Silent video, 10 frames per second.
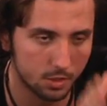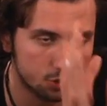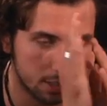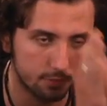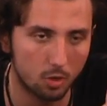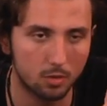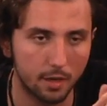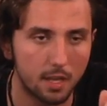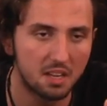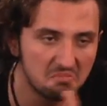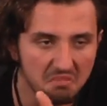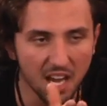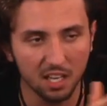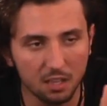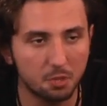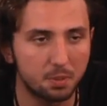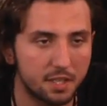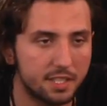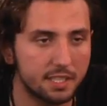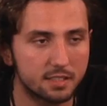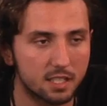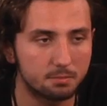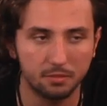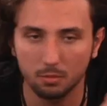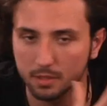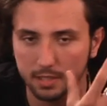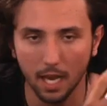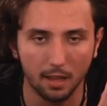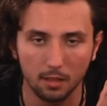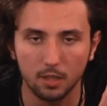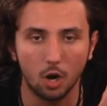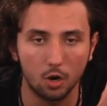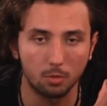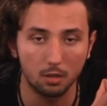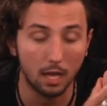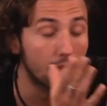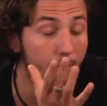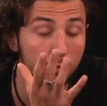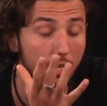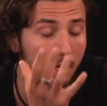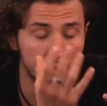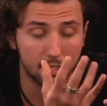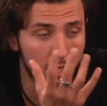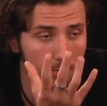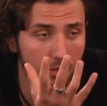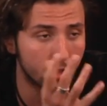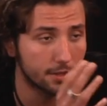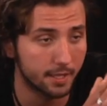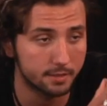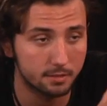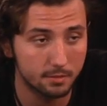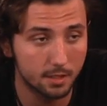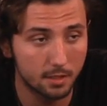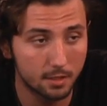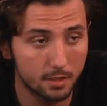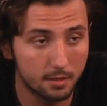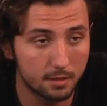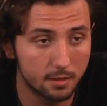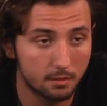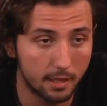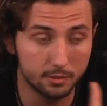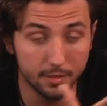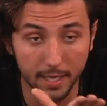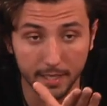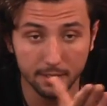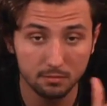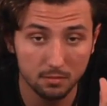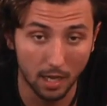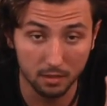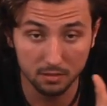straightforward, yeah, I look pretty decent, but from the side I look horrible. I really thought that. And today I